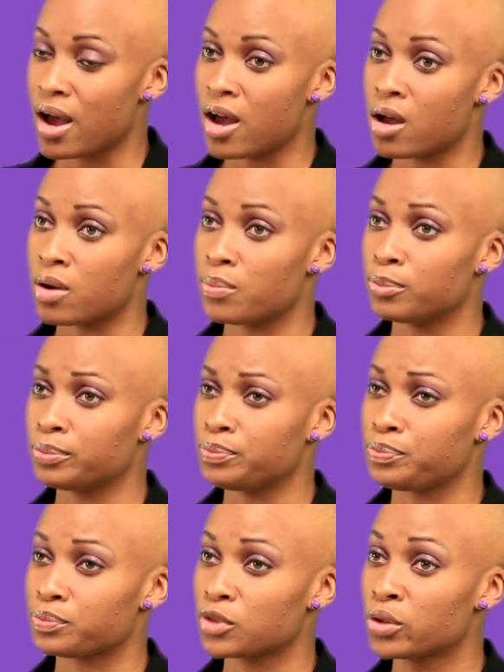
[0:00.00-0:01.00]
Um,
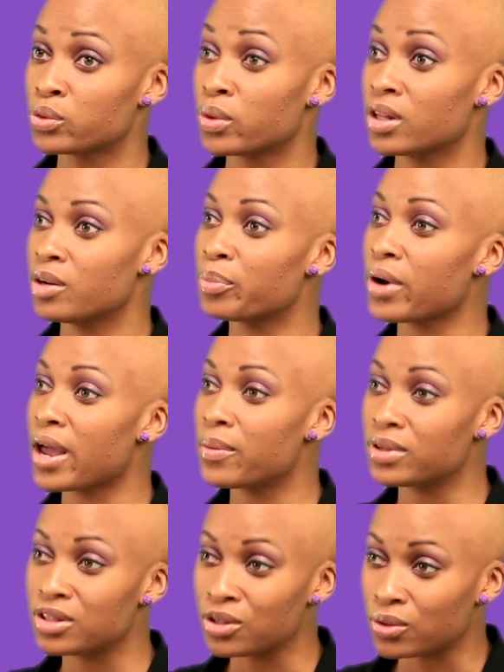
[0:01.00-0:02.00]
who's willing to pray
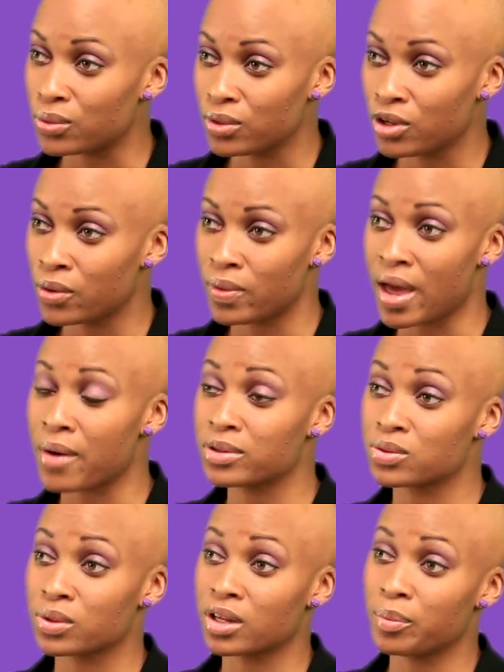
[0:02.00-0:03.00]
with you, you know, and that
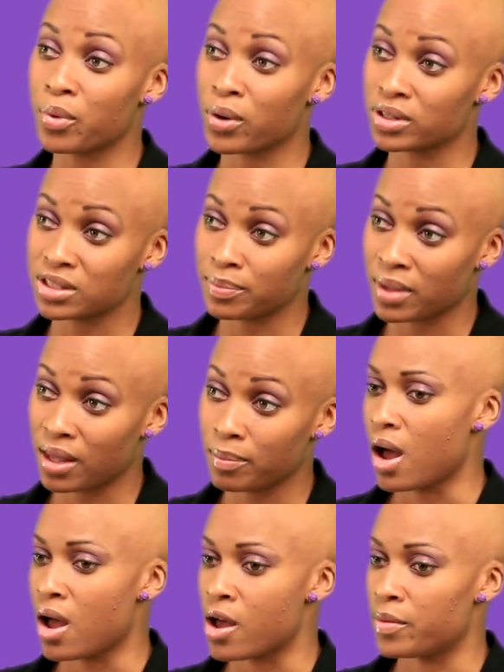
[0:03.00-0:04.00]
was really important to me.
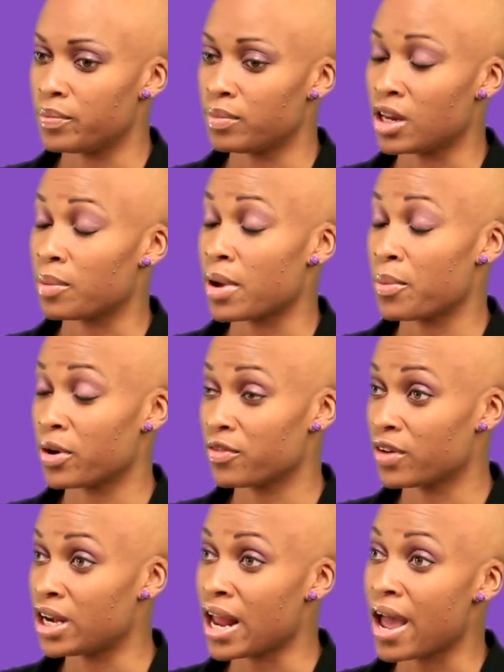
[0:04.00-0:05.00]
Um, meeting my
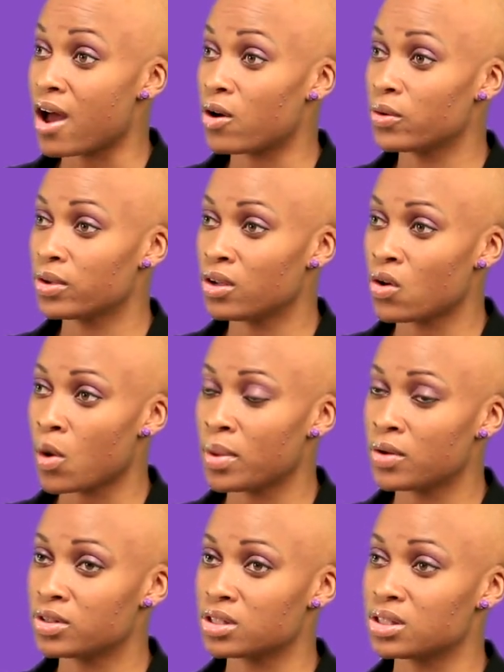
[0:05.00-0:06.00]
boyfriend now, you know, I
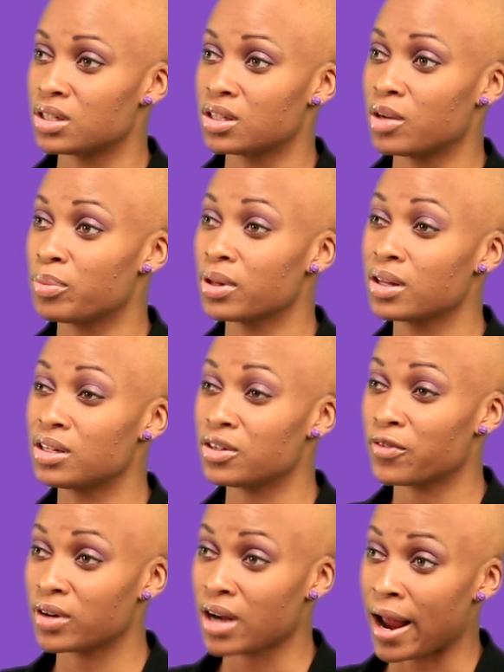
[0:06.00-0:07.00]
mean, it was just a completely
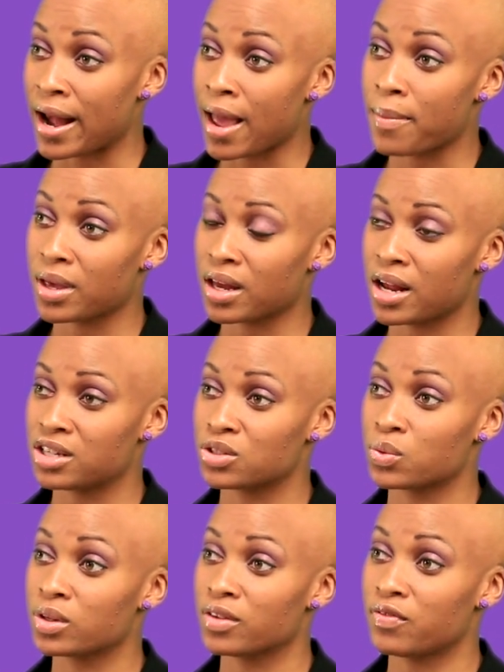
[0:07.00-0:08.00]
different dynamic, and I
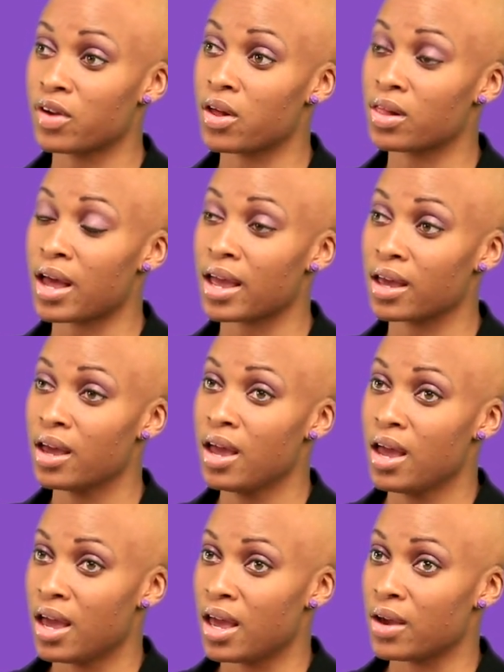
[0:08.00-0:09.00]
just really felt like
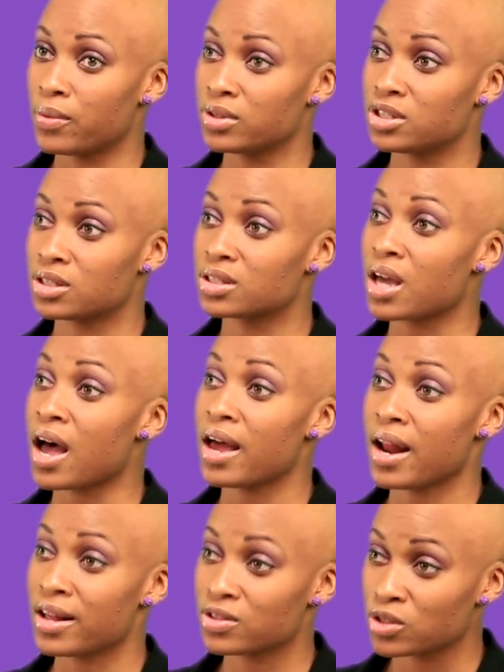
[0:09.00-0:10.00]
it was just
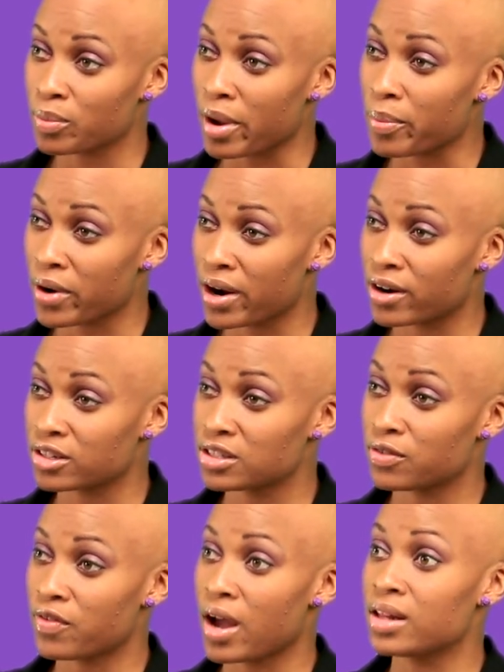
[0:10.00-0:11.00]
God answering my prayers
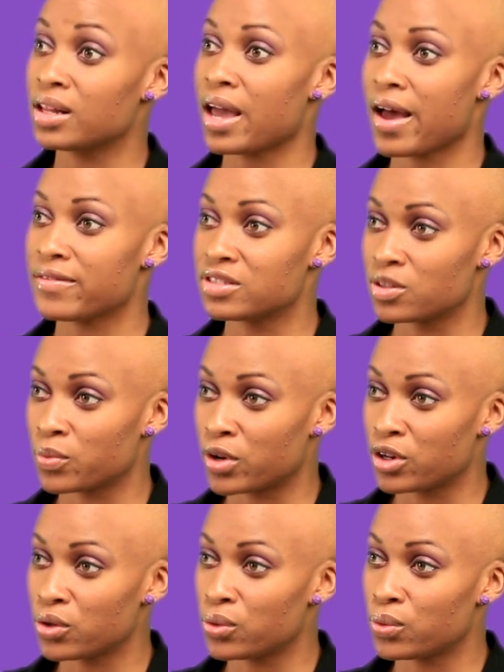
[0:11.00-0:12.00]
to finally have
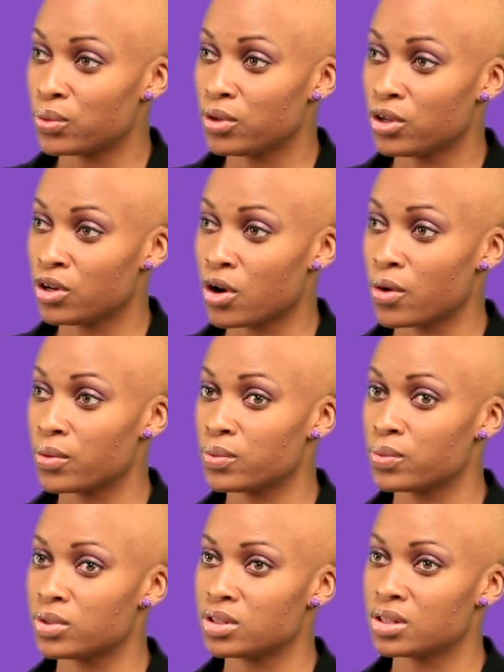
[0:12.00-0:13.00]
someone who, you know, who
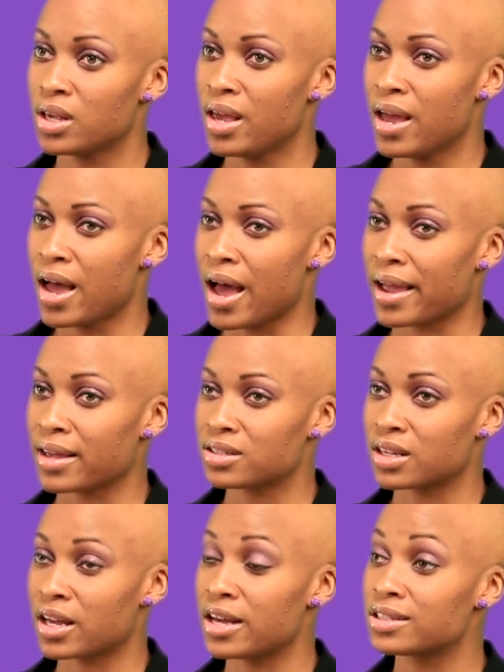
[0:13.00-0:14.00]
was, I
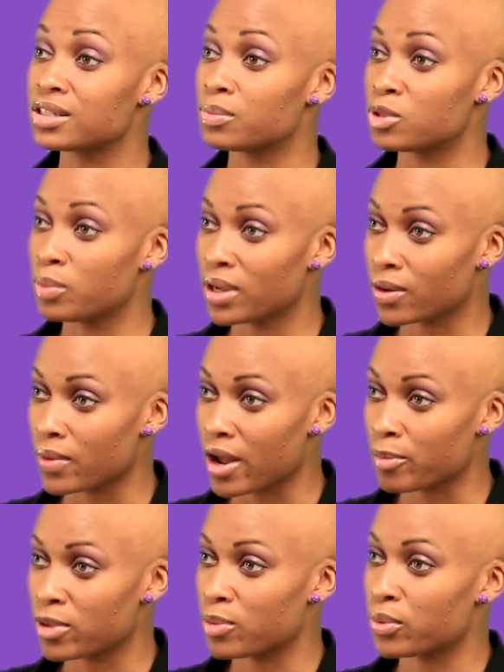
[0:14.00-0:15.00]
guess, accustomed to being
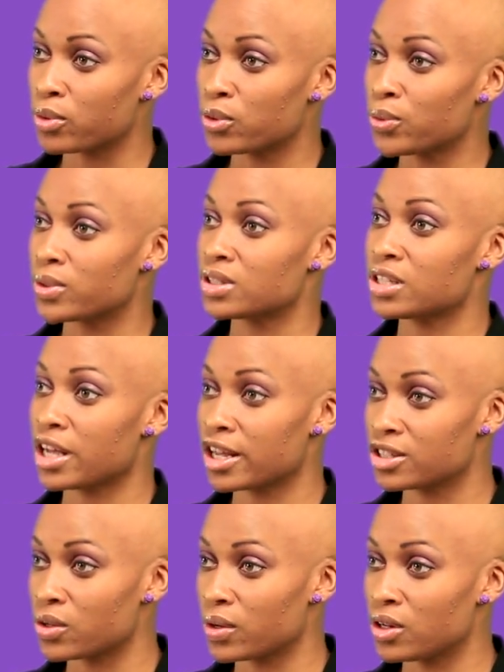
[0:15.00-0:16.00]
around people who were
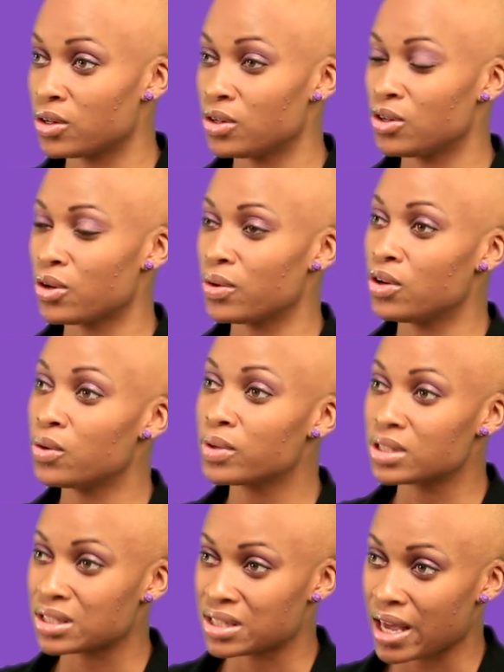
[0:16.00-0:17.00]
sick. So he, you know, he knew
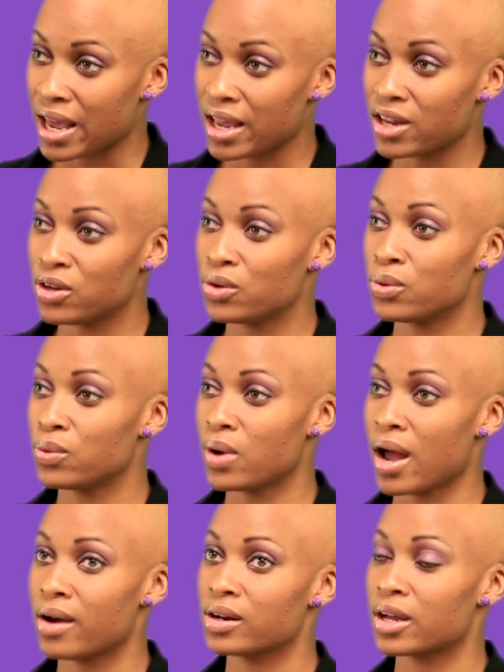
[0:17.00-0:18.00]
what to say, he knew
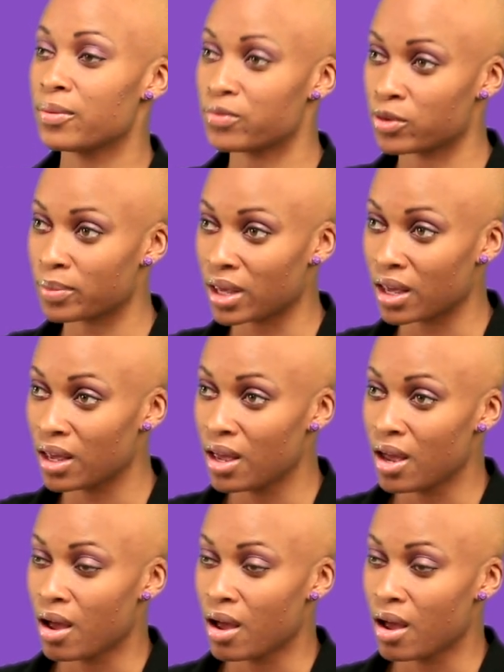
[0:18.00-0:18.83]
how to comfort me.